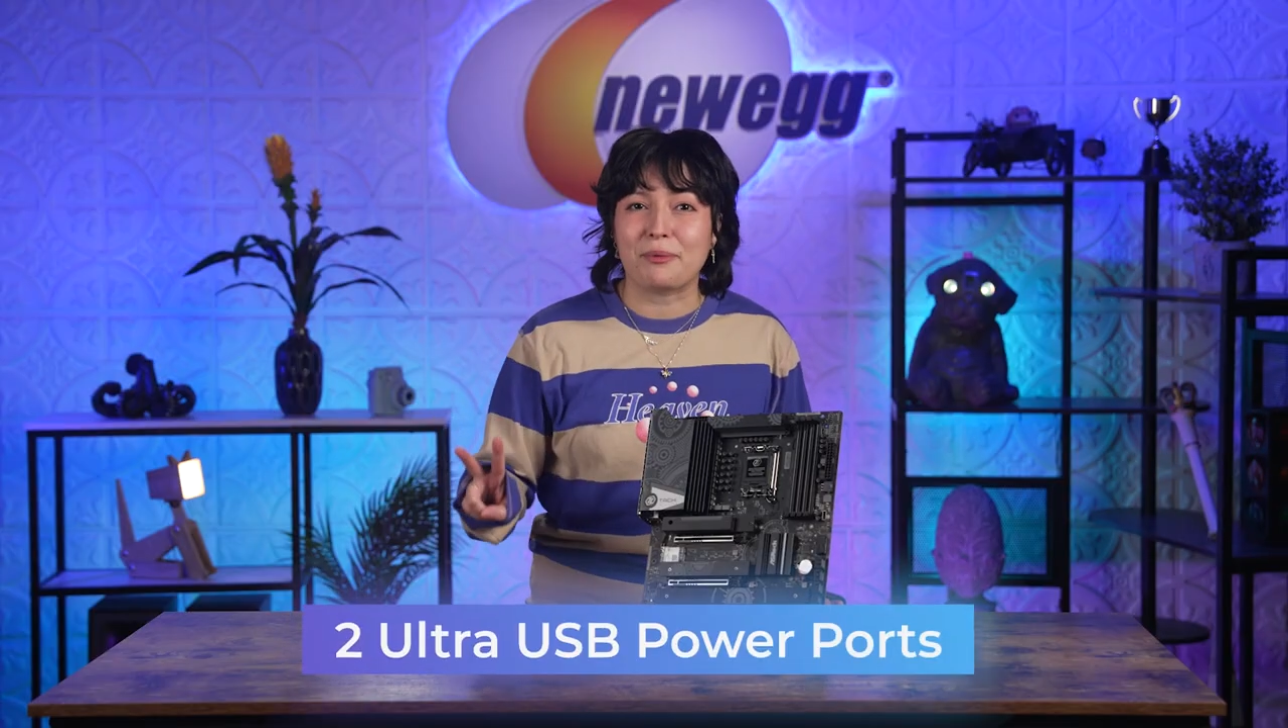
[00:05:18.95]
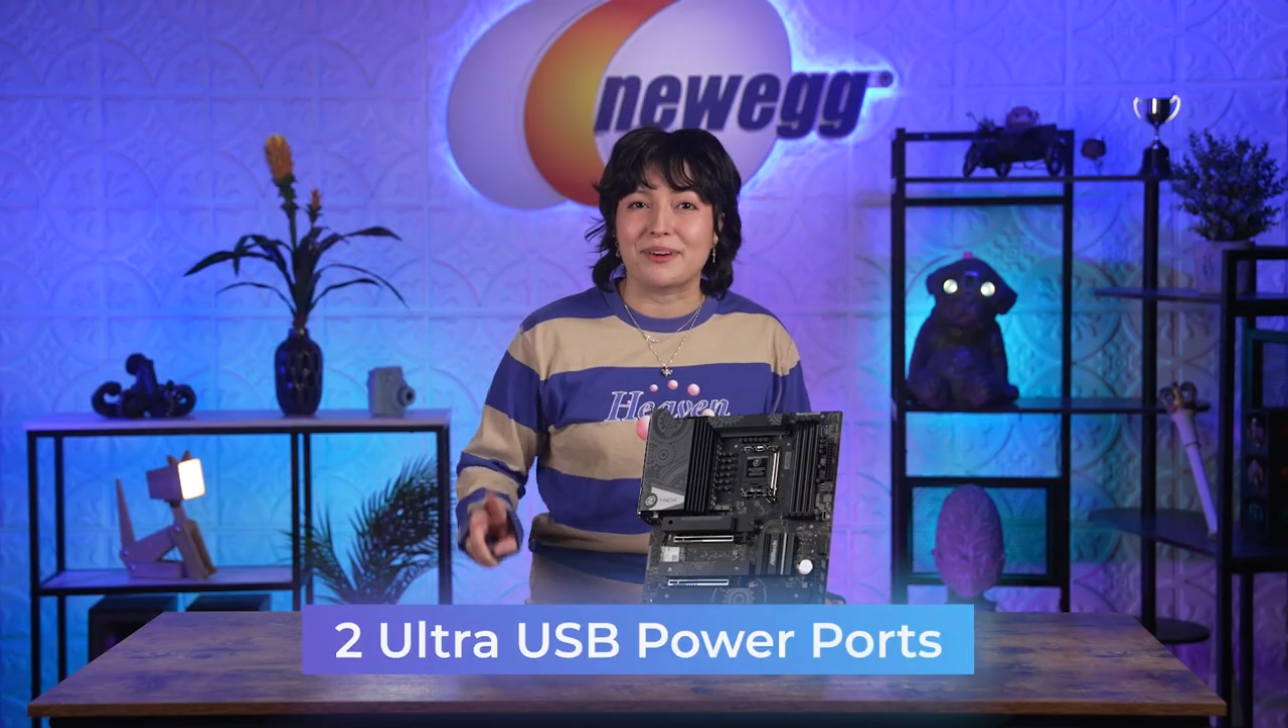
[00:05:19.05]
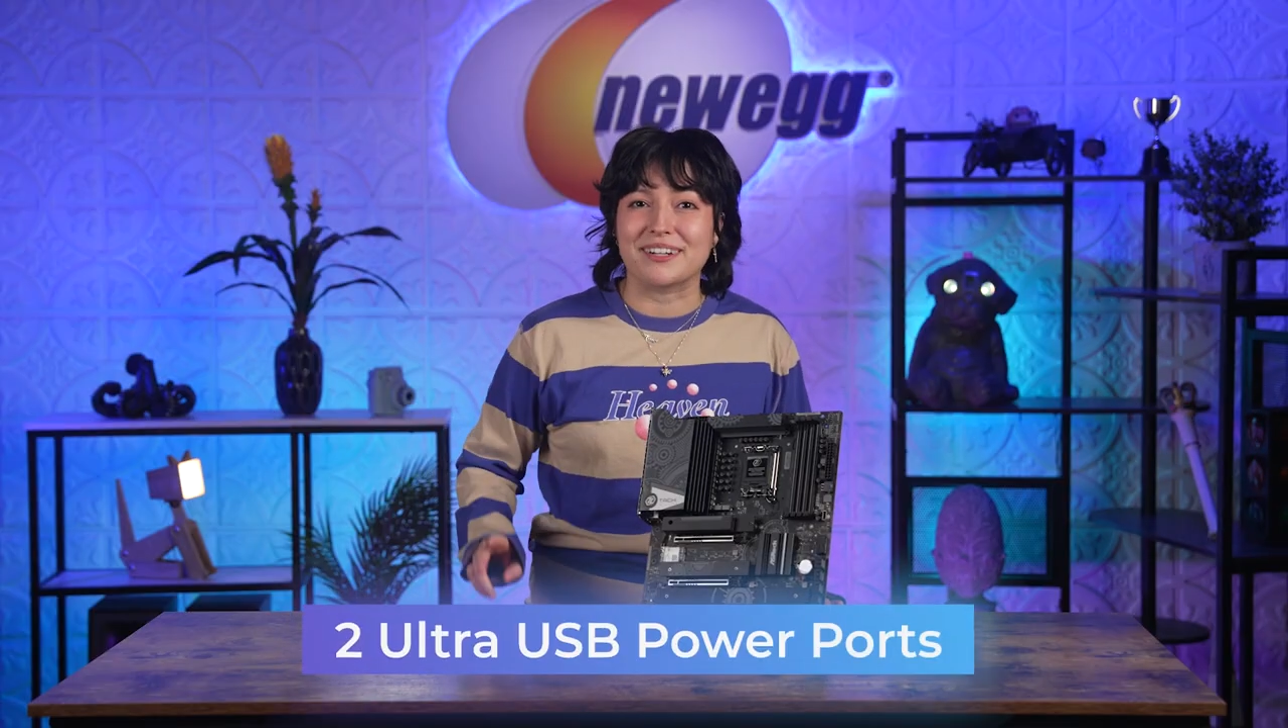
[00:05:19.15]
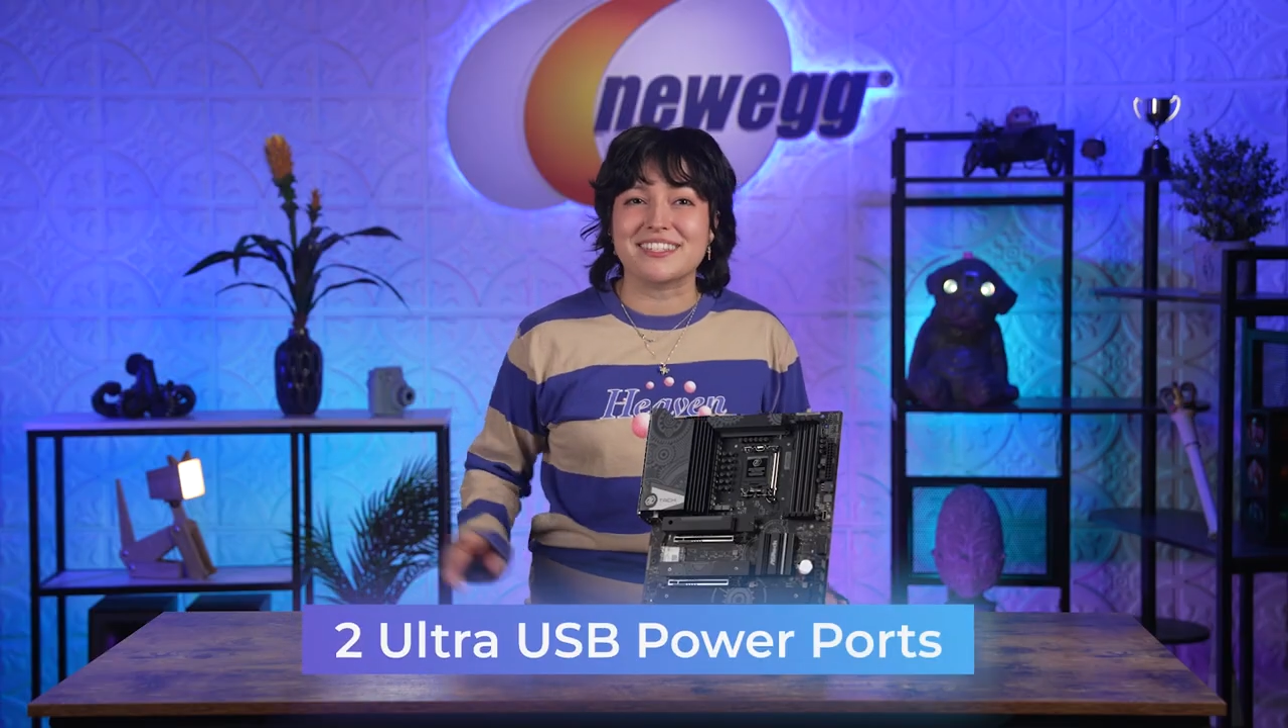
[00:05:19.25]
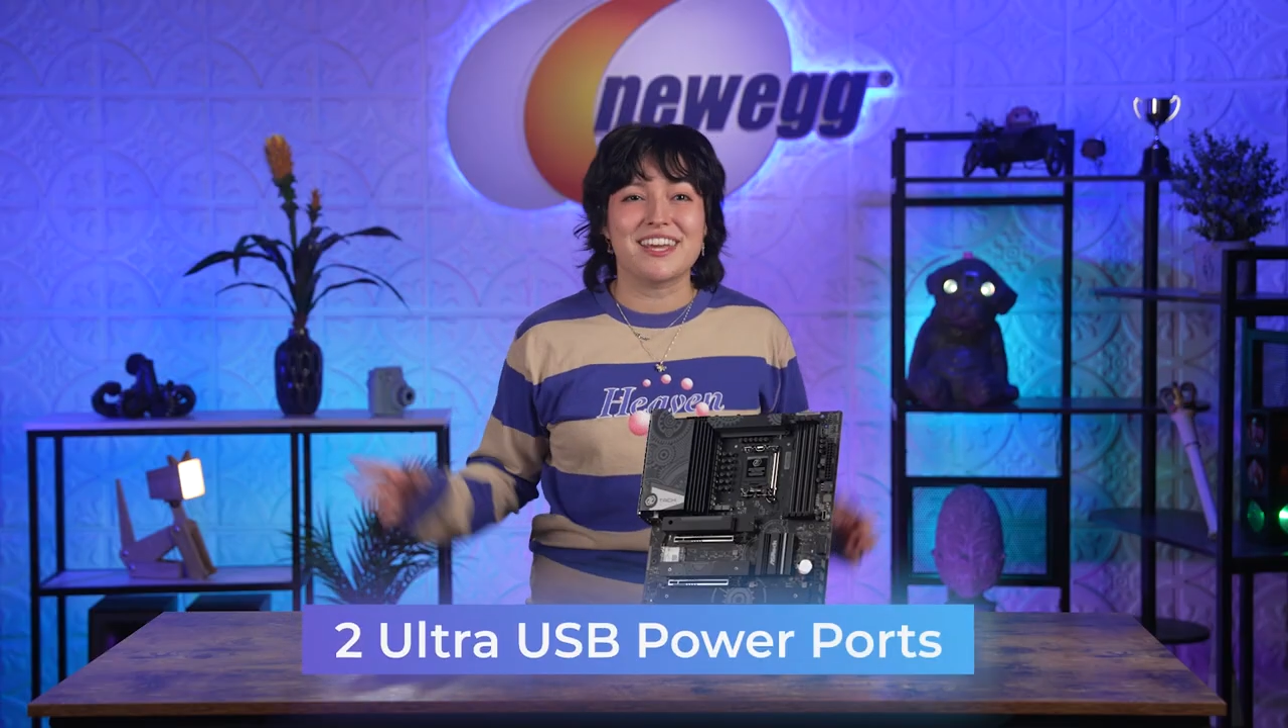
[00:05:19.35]

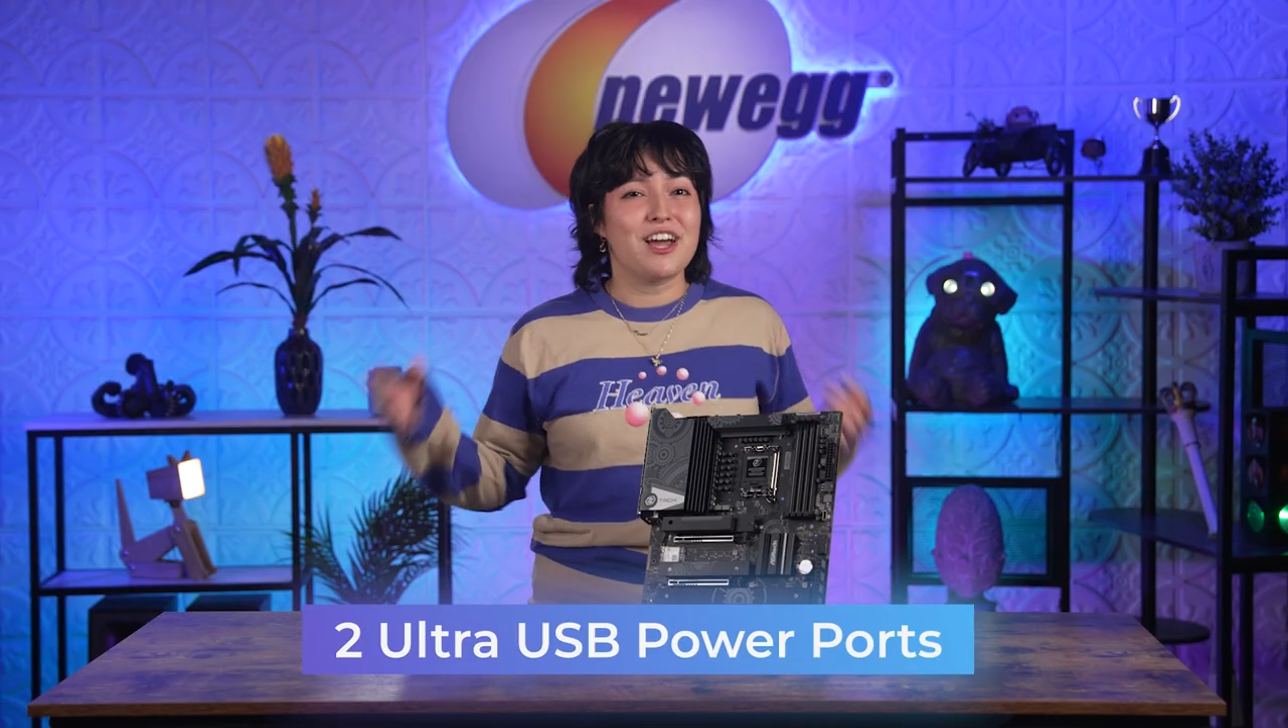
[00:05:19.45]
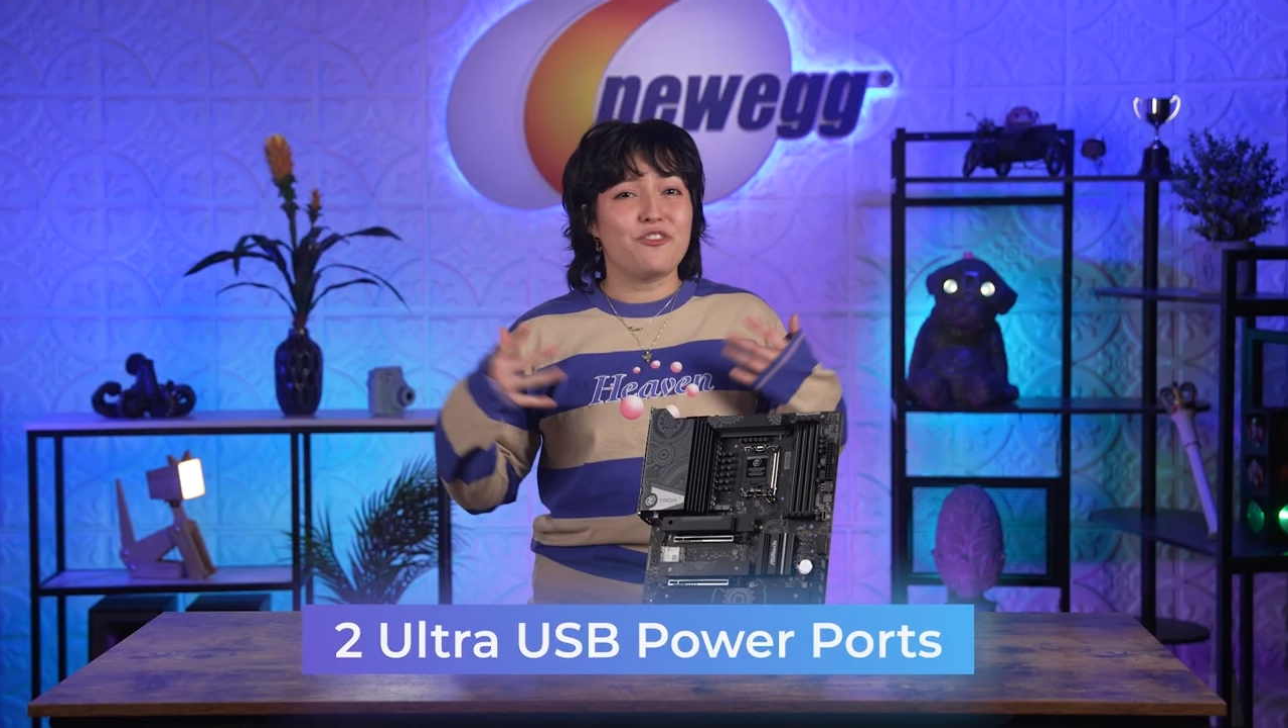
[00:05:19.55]
ports.